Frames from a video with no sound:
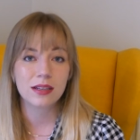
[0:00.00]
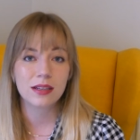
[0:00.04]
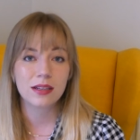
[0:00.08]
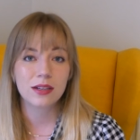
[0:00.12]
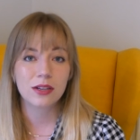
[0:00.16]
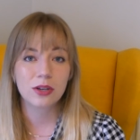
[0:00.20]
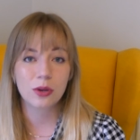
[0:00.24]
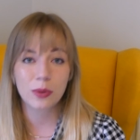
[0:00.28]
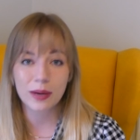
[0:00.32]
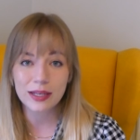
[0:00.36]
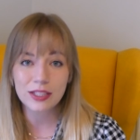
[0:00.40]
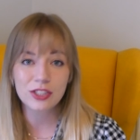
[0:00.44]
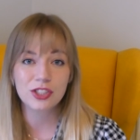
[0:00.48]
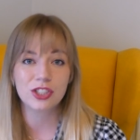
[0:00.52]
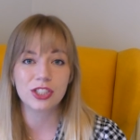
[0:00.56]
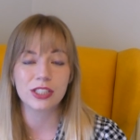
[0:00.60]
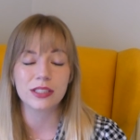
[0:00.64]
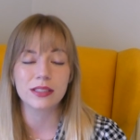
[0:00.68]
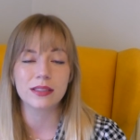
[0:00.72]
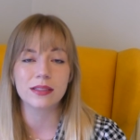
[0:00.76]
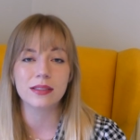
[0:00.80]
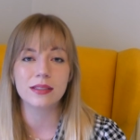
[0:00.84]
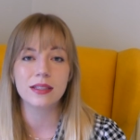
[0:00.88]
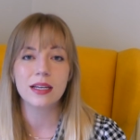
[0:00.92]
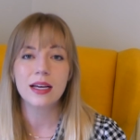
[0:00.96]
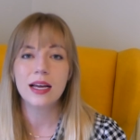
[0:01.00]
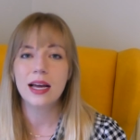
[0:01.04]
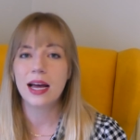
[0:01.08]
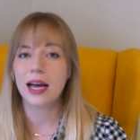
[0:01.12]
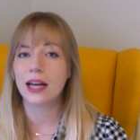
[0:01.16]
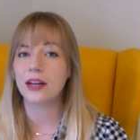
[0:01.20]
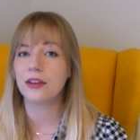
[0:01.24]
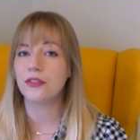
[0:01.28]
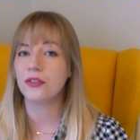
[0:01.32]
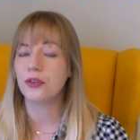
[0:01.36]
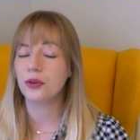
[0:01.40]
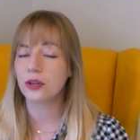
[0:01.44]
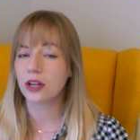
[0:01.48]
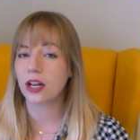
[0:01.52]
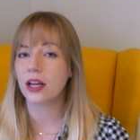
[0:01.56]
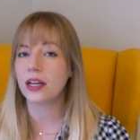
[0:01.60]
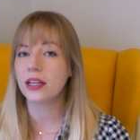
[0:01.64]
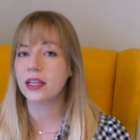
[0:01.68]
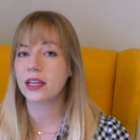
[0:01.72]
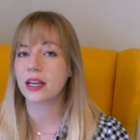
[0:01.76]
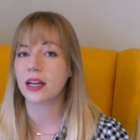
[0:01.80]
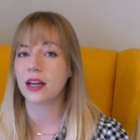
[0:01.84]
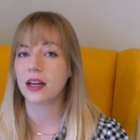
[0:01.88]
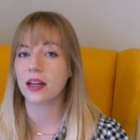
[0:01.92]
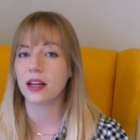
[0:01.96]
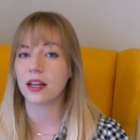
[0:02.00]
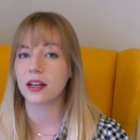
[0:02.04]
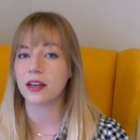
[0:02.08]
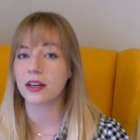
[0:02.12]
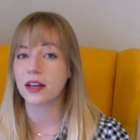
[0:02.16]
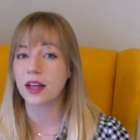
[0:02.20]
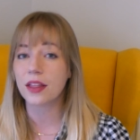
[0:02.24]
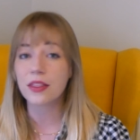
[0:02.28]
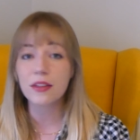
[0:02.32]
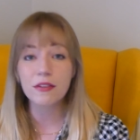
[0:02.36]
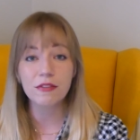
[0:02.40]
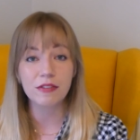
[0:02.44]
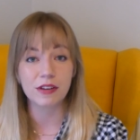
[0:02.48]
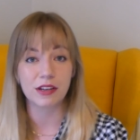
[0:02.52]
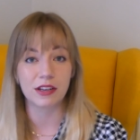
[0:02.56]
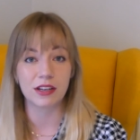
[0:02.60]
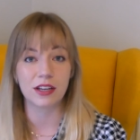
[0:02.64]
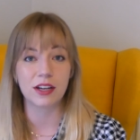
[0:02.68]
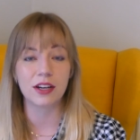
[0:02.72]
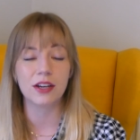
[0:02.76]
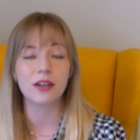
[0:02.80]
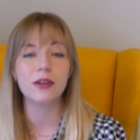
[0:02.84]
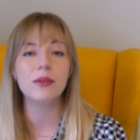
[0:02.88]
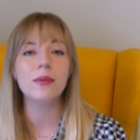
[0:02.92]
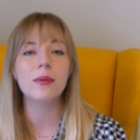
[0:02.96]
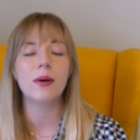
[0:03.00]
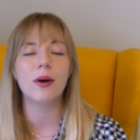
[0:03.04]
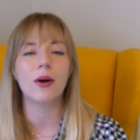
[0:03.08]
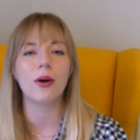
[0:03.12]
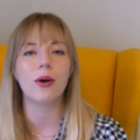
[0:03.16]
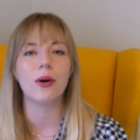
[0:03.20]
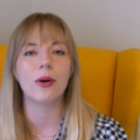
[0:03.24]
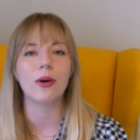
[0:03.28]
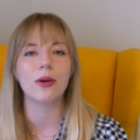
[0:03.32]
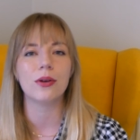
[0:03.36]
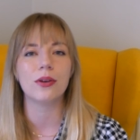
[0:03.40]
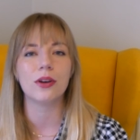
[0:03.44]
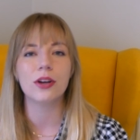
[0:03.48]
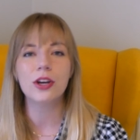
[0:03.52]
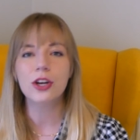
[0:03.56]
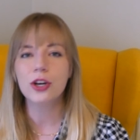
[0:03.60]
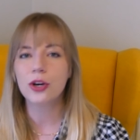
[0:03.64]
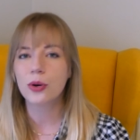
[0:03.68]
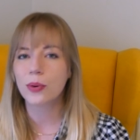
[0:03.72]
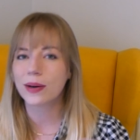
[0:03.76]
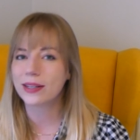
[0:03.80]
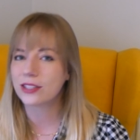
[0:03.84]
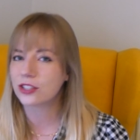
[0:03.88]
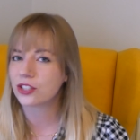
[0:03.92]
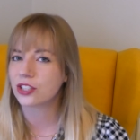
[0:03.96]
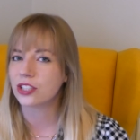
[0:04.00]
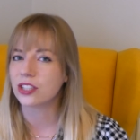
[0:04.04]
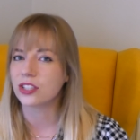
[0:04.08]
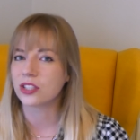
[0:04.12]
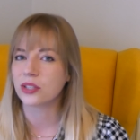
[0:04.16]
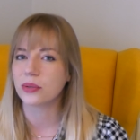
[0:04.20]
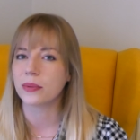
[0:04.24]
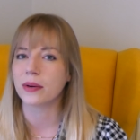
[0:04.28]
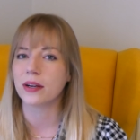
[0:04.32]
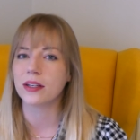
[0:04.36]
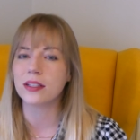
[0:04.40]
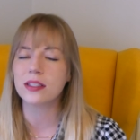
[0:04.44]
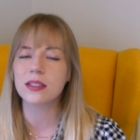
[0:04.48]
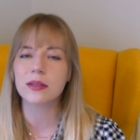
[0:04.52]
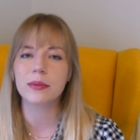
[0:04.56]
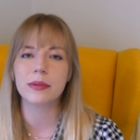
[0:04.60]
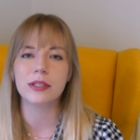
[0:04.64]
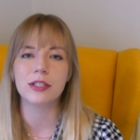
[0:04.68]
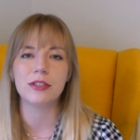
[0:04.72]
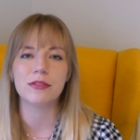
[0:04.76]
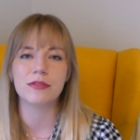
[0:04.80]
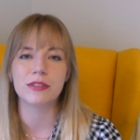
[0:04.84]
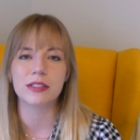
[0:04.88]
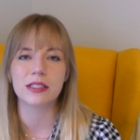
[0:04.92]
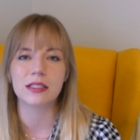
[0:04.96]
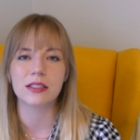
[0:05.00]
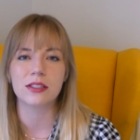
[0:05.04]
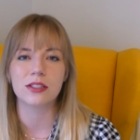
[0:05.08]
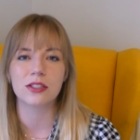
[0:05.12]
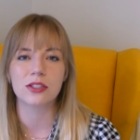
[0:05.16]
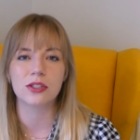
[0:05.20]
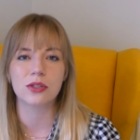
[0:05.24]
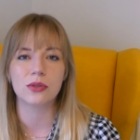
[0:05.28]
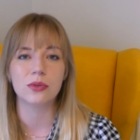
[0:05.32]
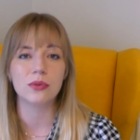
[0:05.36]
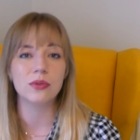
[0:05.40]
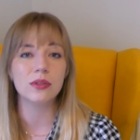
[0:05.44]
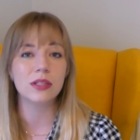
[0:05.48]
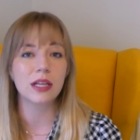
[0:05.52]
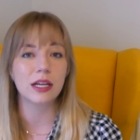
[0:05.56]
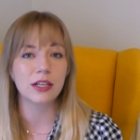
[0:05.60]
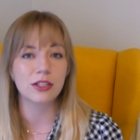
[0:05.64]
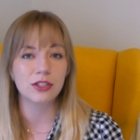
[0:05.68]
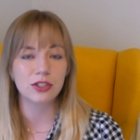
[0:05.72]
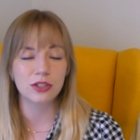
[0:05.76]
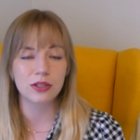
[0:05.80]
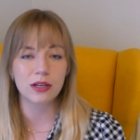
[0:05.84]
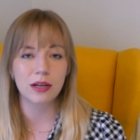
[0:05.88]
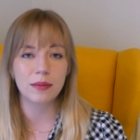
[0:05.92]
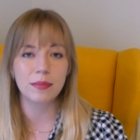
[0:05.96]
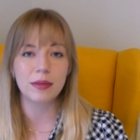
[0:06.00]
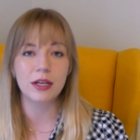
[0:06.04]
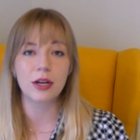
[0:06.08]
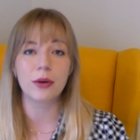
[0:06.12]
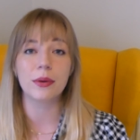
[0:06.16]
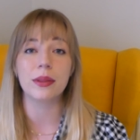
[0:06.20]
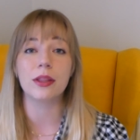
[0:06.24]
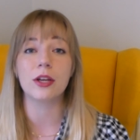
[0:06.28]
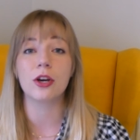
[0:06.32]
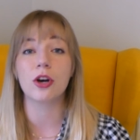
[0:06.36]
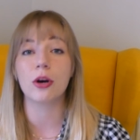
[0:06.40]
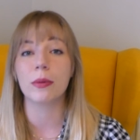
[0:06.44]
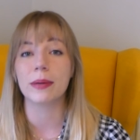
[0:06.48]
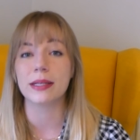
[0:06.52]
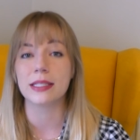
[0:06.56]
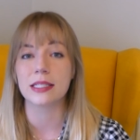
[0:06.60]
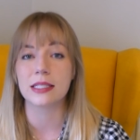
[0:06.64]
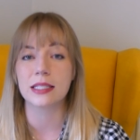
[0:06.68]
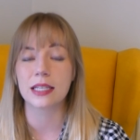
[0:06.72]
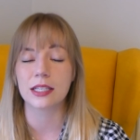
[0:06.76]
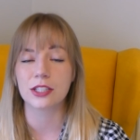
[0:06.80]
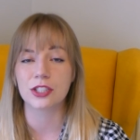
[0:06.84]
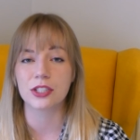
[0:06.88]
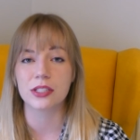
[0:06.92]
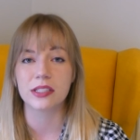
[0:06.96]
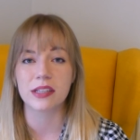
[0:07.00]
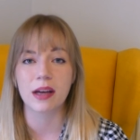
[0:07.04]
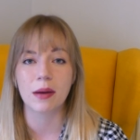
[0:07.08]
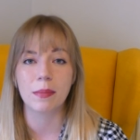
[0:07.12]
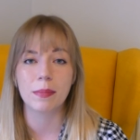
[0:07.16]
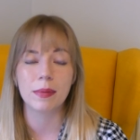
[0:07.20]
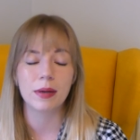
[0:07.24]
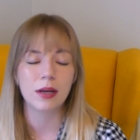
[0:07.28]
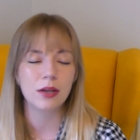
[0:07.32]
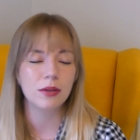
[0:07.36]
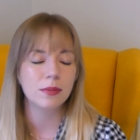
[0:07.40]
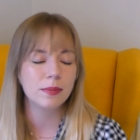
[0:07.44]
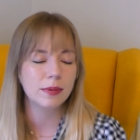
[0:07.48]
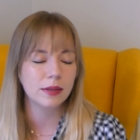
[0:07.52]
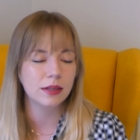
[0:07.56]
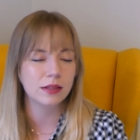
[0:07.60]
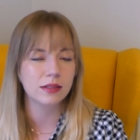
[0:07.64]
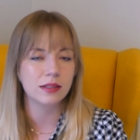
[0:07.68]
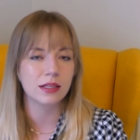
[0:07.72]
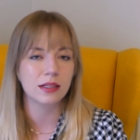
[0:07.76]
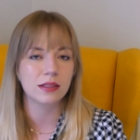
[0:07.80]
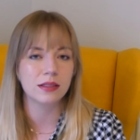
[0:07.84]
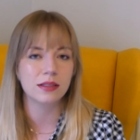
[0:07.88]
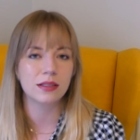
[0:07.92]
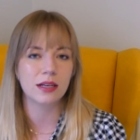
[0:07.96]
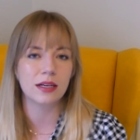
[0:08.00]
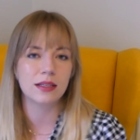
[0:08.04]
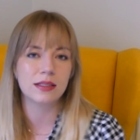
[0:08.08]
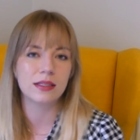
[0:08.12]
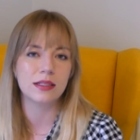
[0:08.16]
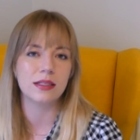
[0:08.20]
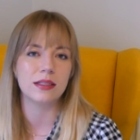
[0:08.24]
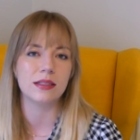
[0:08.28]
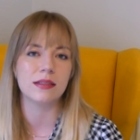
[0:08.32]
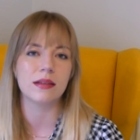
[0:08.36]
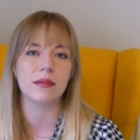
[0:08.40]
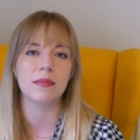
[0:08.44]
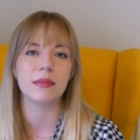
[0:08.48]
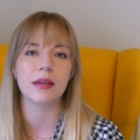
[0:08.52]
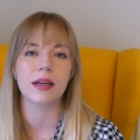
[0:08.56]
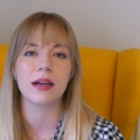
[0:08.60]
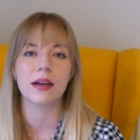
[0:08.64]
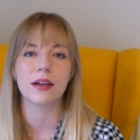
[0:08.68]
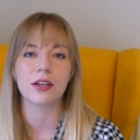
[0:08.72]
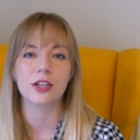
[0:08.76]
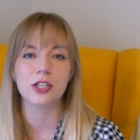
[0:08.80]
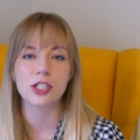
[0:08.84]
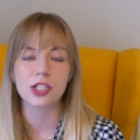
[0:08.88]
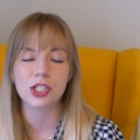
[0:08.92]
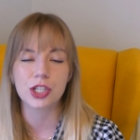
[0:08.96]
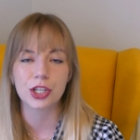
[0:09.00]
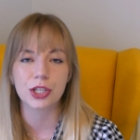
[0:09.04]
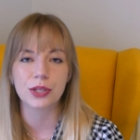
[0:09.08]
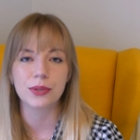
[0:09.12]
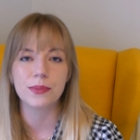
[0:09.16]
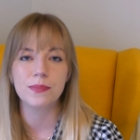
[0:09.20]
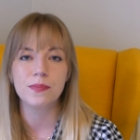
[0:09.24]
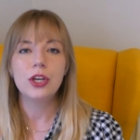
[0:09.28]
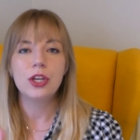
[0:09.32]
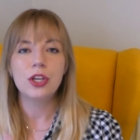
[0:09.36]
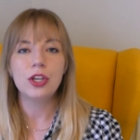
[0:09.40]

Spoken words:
questions. And if you'd like another video on questions to ask when you visit a school, then do let me know in the comments section down below, because that's certainly something I can do.